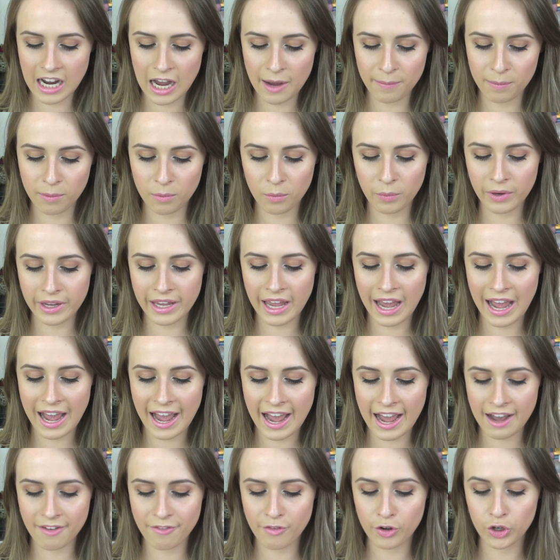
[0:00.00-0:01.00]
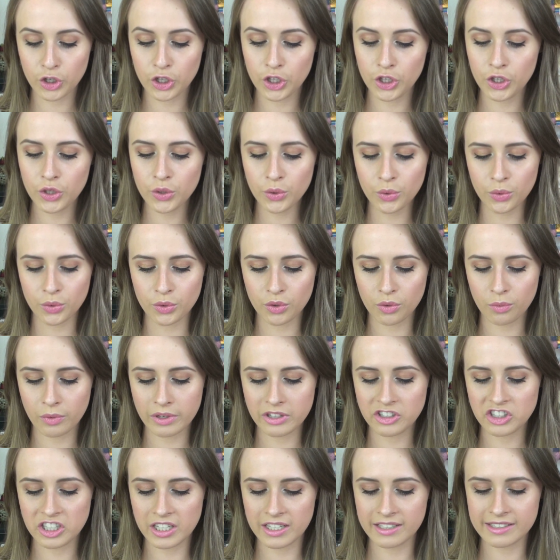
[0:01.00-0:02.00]
up we have Hue,
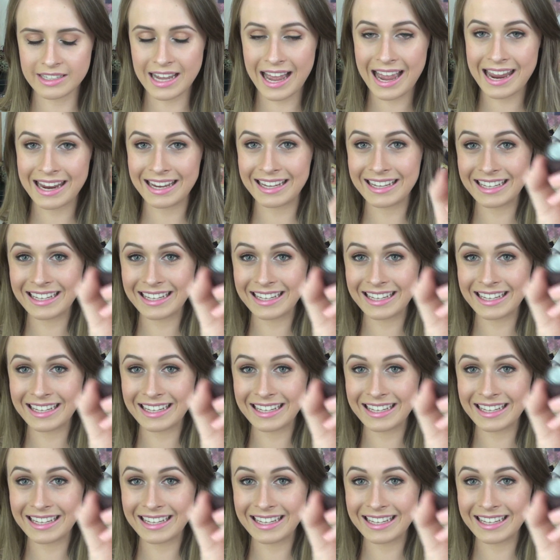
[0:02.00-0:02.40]
which is a